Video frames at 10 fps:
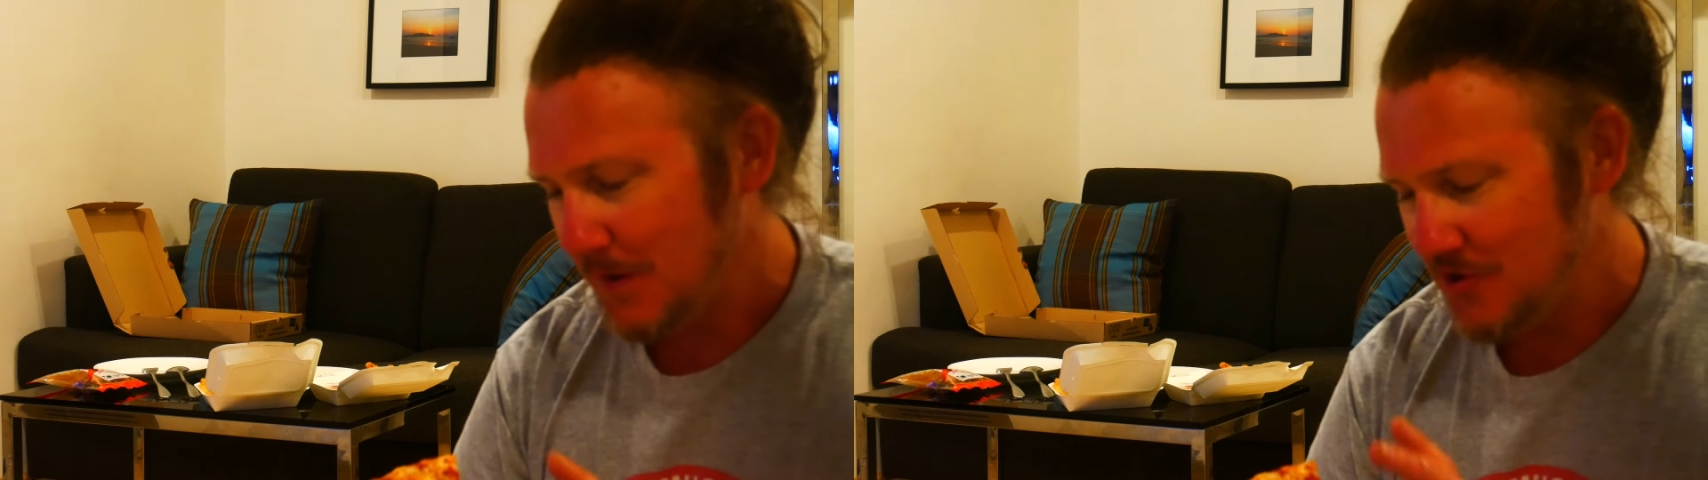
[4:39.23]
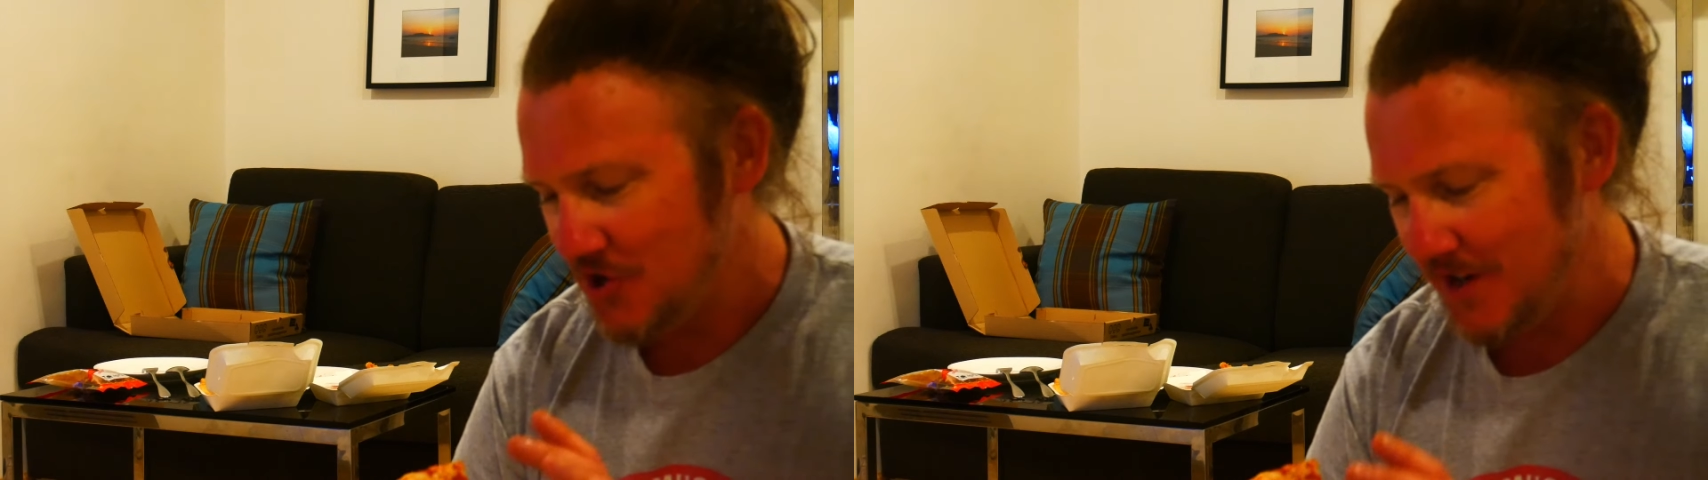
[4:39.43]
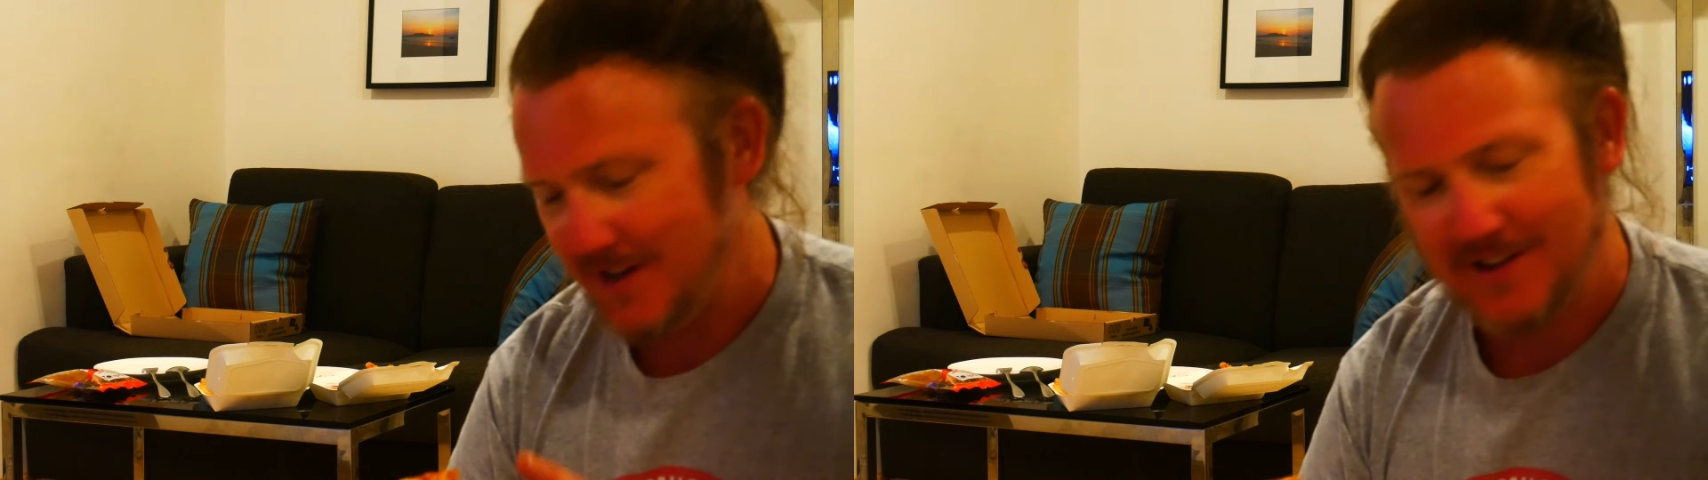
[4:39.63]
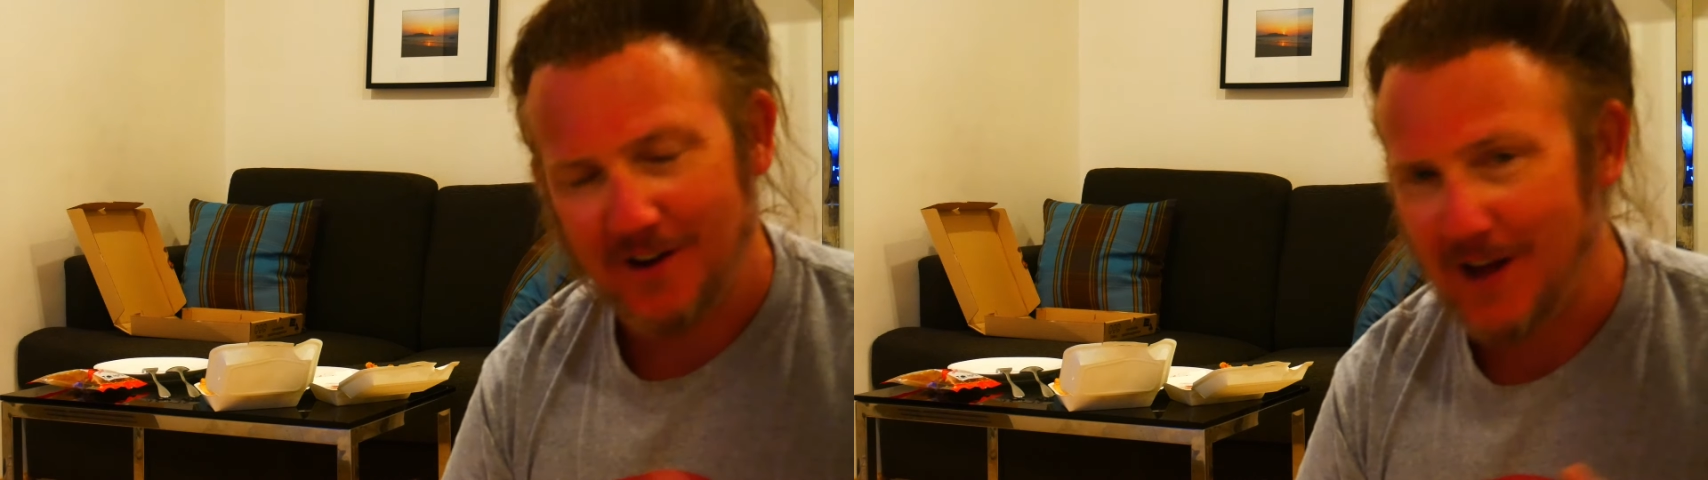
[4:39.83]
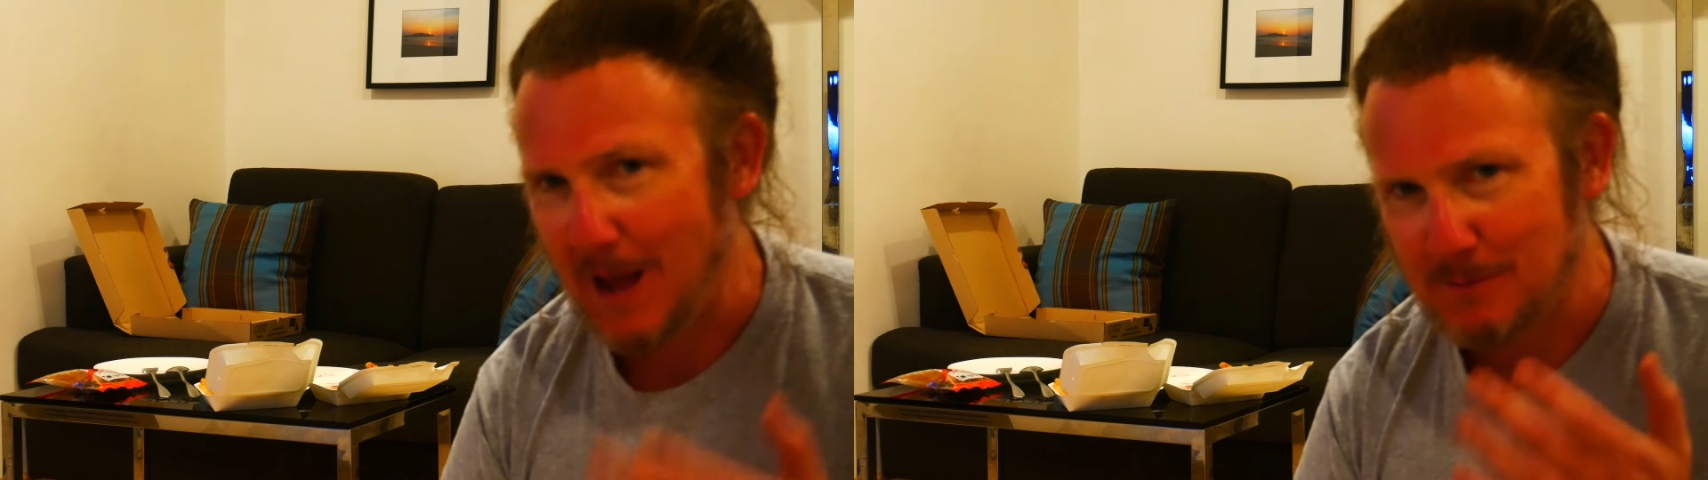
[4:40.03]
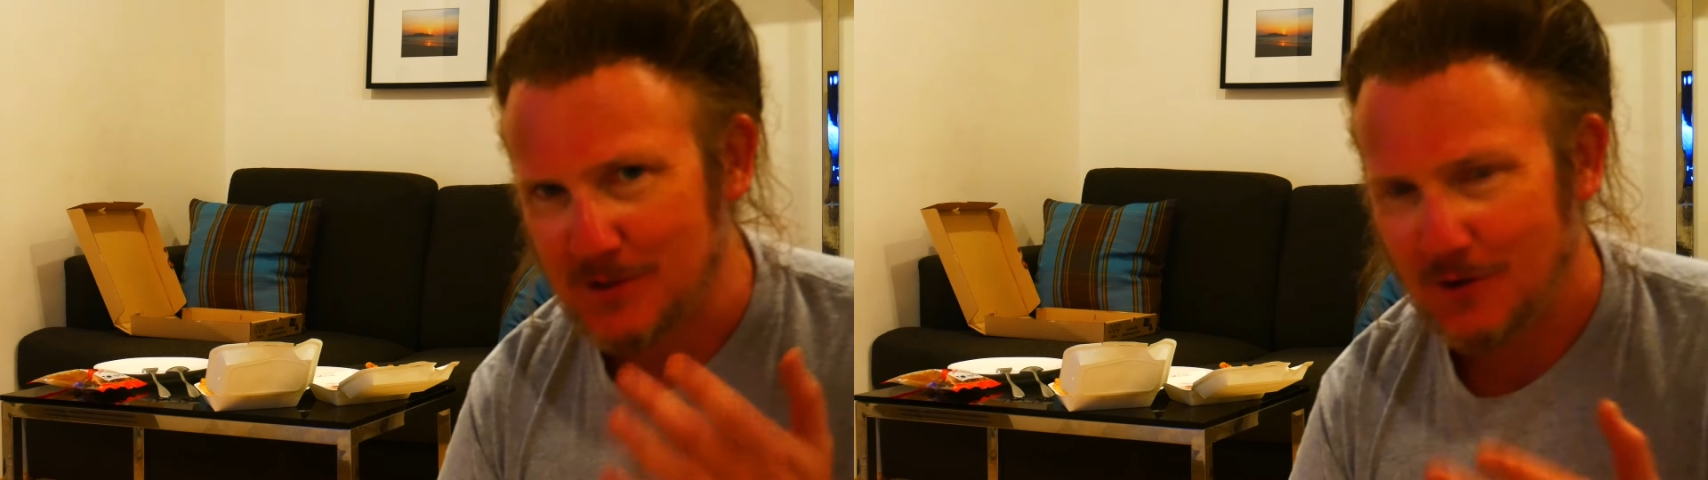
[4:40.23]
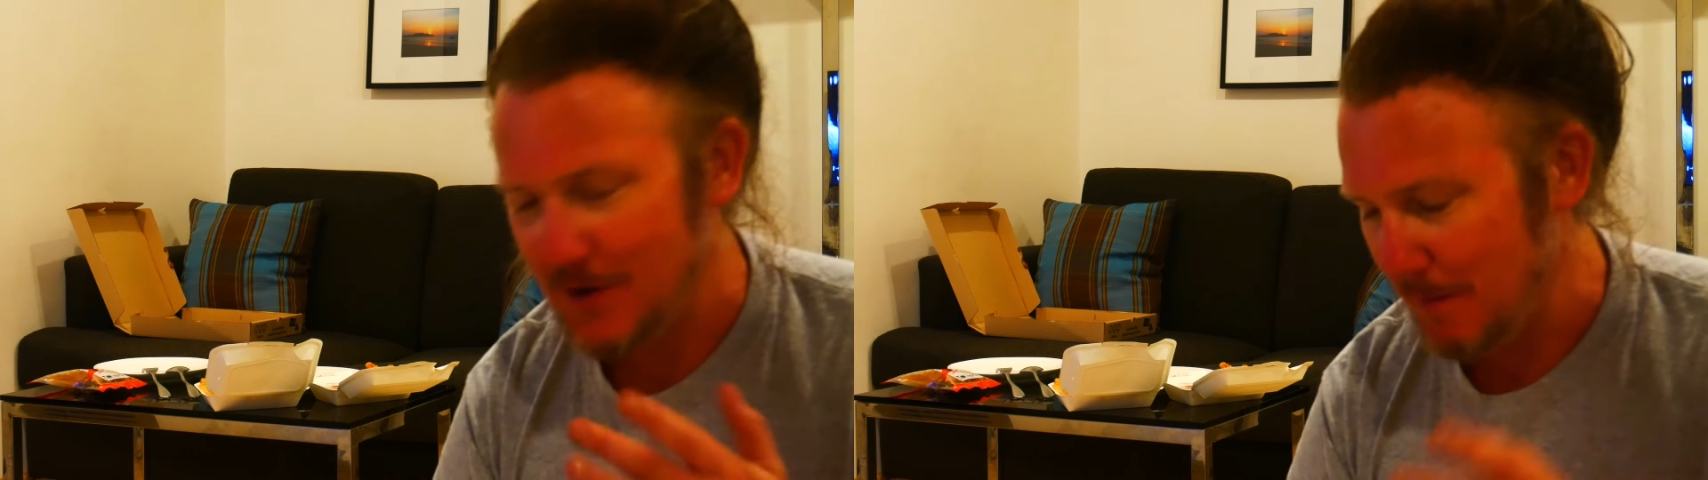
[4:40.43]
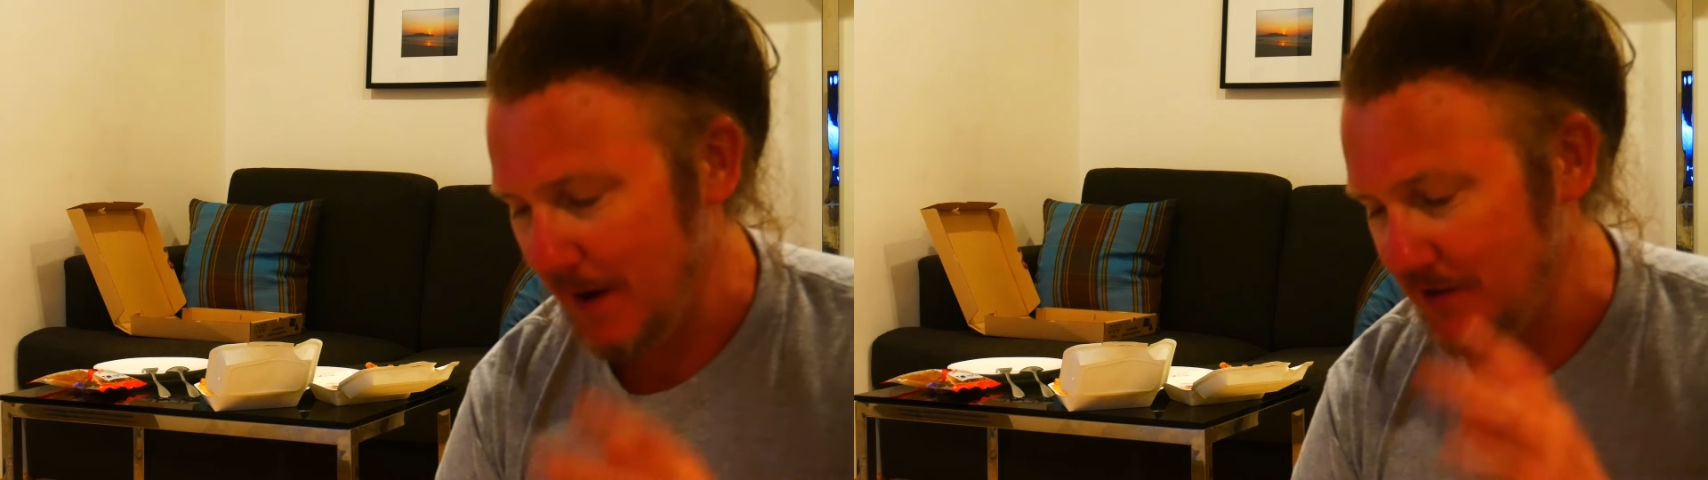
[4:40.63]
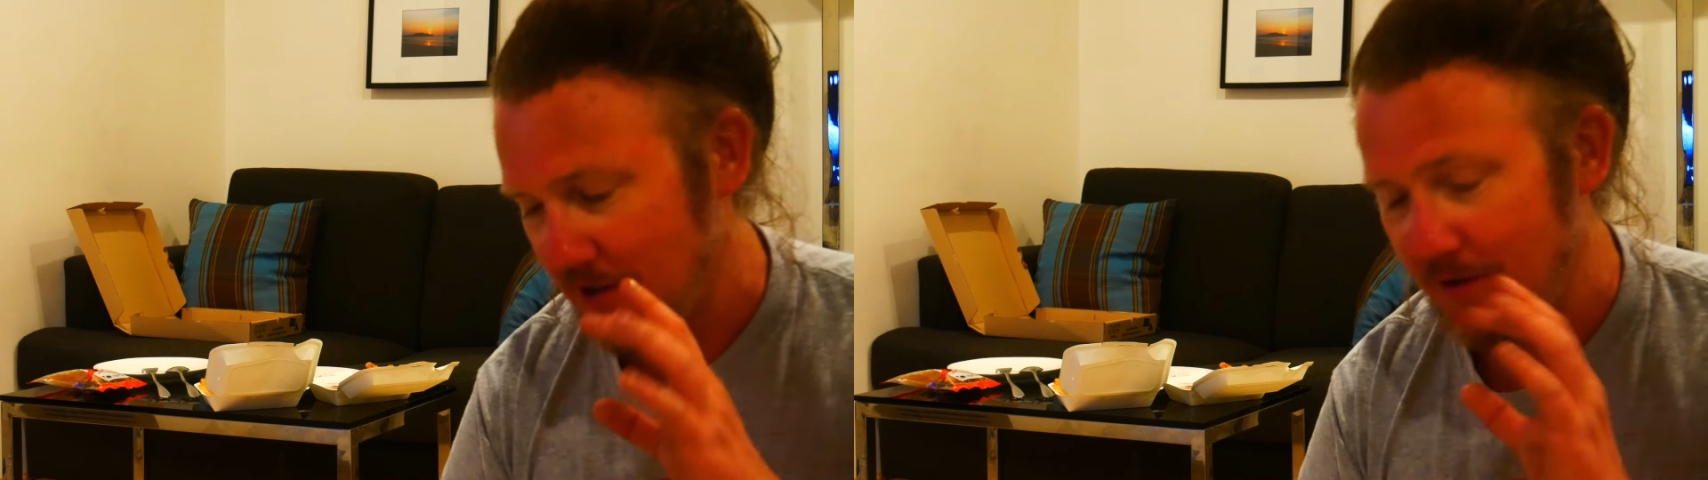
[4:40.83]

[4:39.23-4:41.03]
cheese, absolutely amazing.